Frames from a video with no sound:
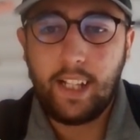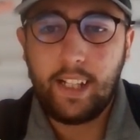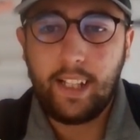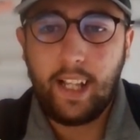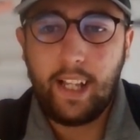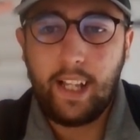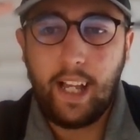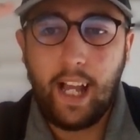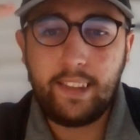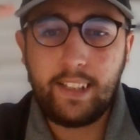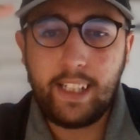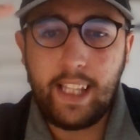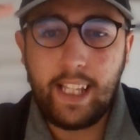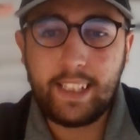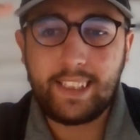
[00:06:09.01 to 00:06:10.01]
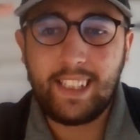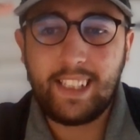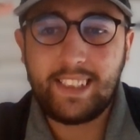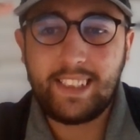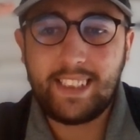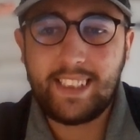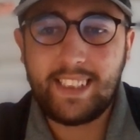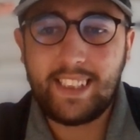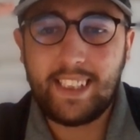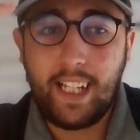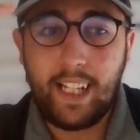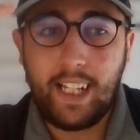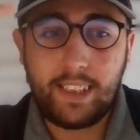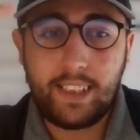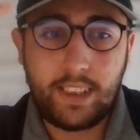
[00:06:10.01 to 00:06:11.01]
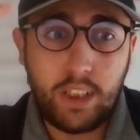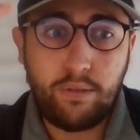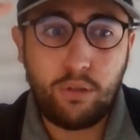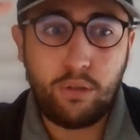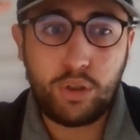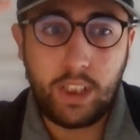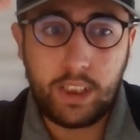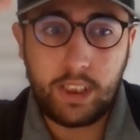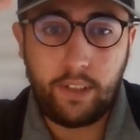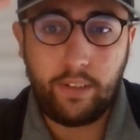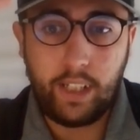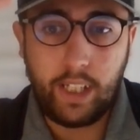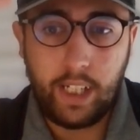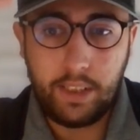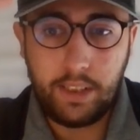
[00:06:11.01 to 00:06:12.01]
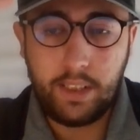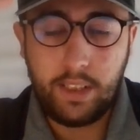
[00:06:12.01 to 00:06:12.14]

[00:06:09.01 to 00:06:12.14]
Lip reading: 100x Salesforce certificates.